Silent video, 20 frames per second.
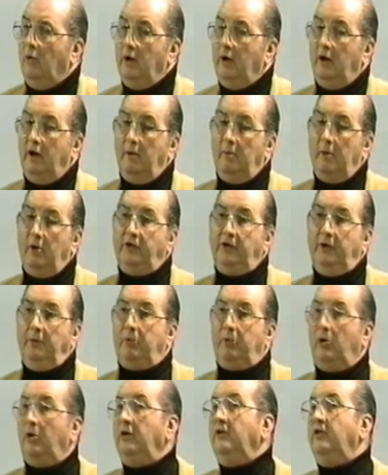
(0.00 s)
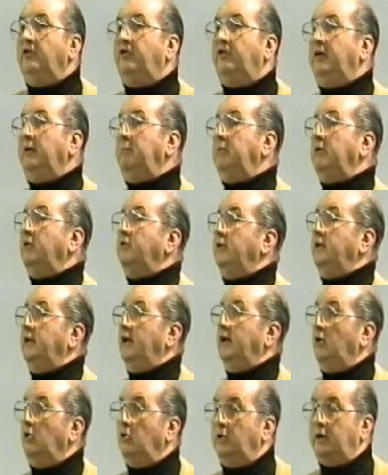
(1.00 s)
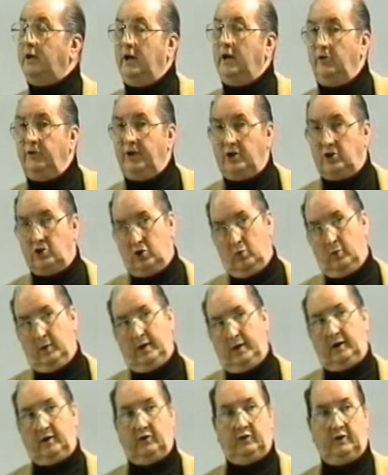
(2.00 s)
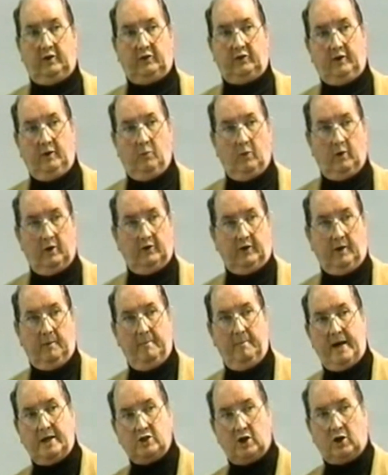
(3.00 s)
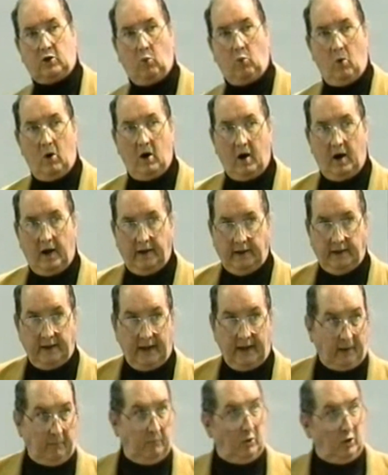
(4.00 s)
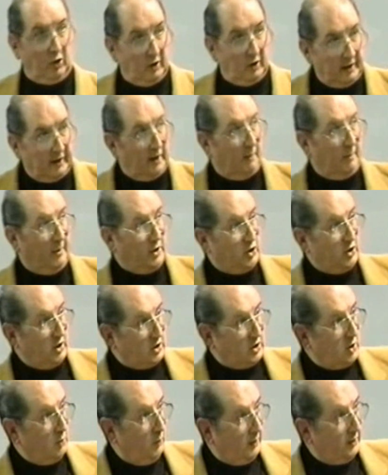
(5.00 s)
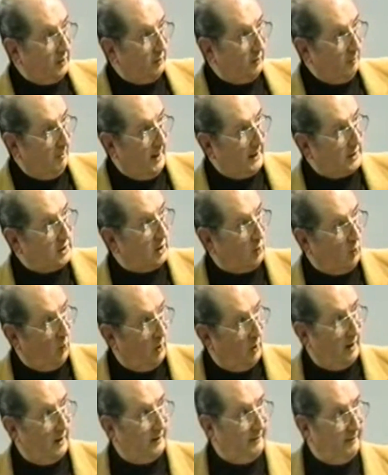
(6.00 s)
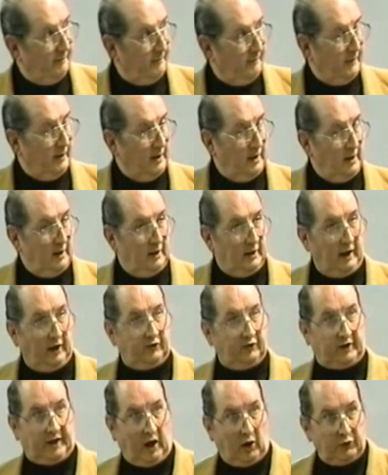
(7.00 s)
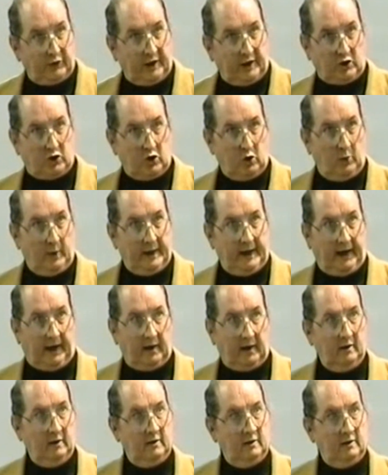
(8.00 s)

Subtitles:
One of the most important symbols in the old Celtic Druidic system was a magic wand, like Merlin the magician with his magic wand. That's Celtic Druidic.